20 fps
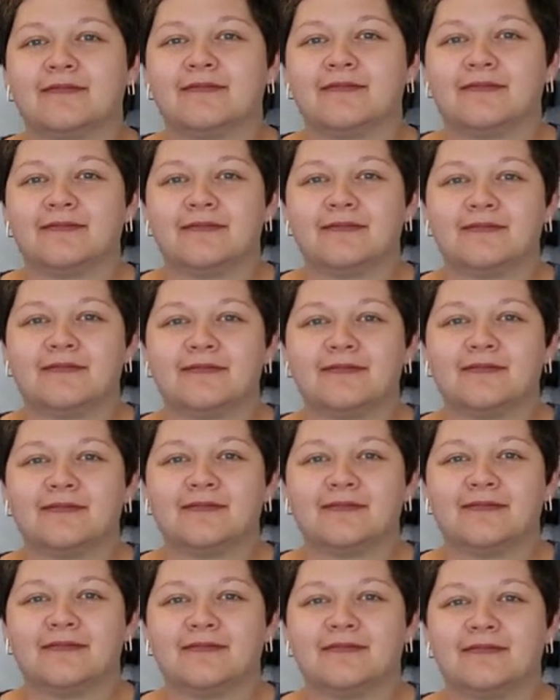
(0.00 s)

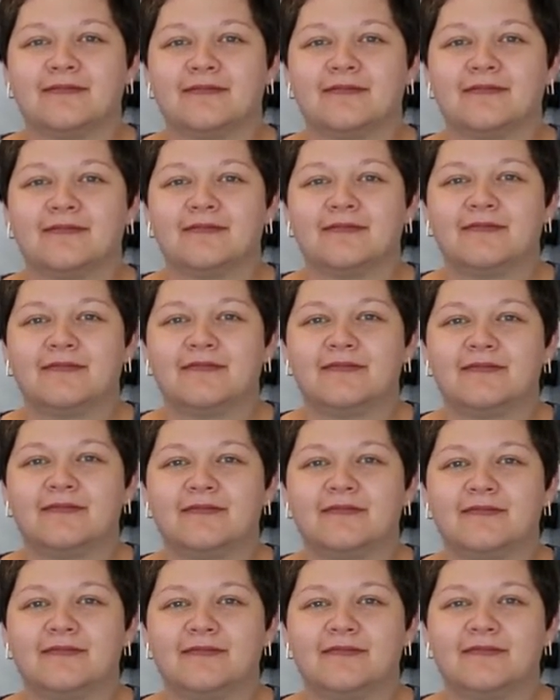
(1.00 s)

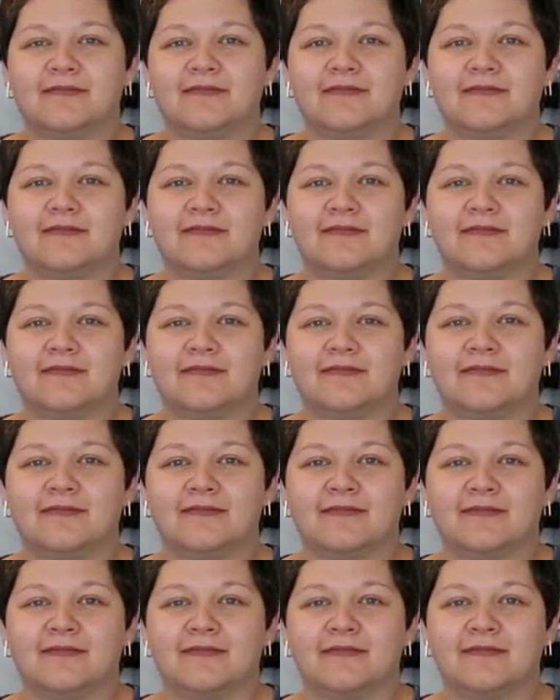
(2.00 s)

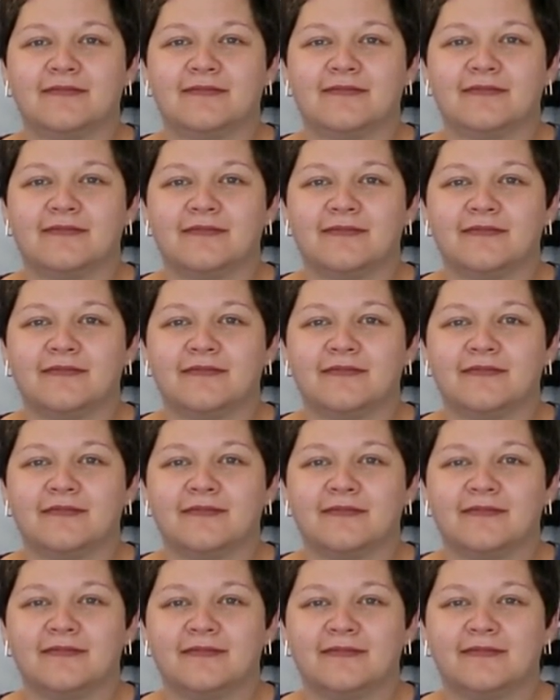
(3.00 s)

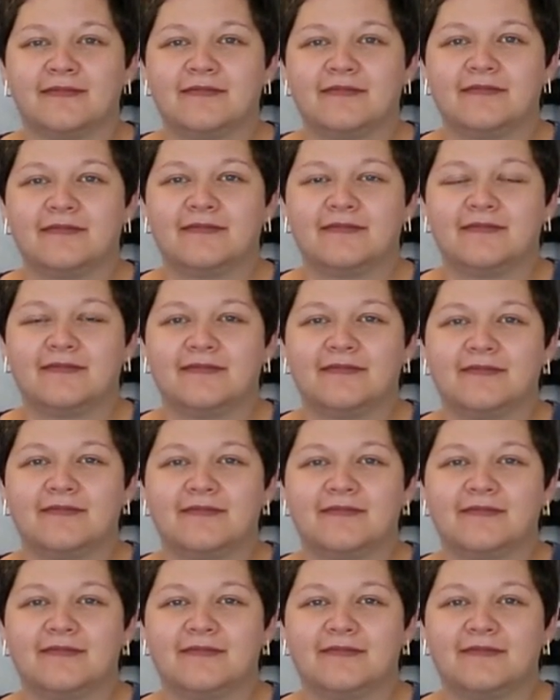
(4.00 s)

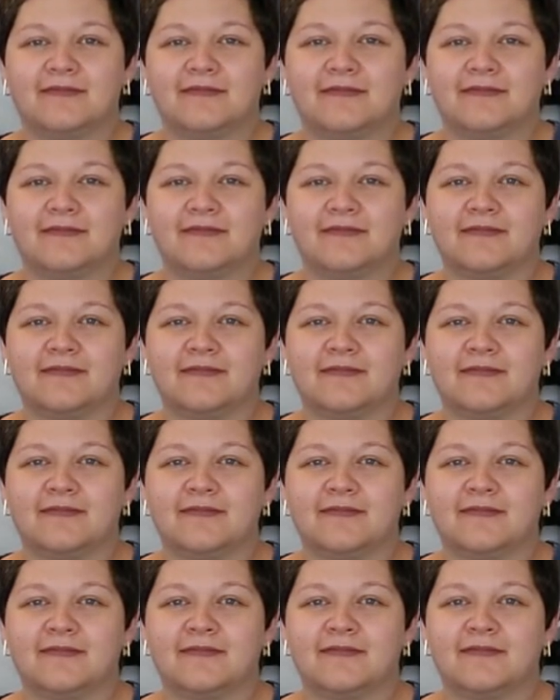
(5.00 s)

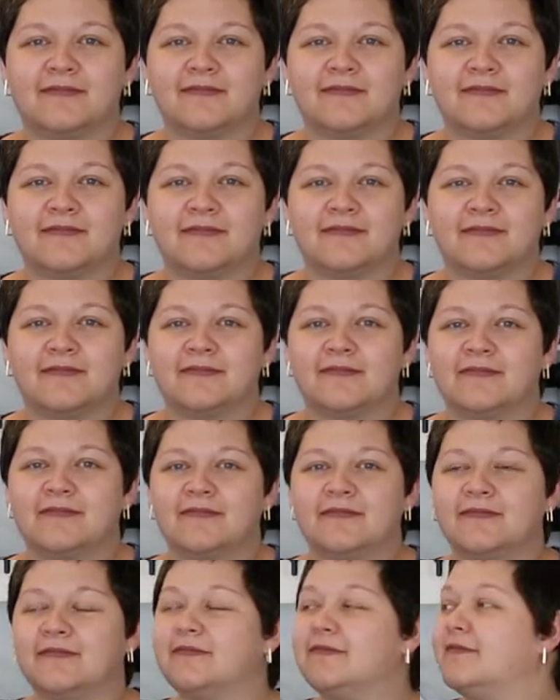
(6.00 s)
[no speech]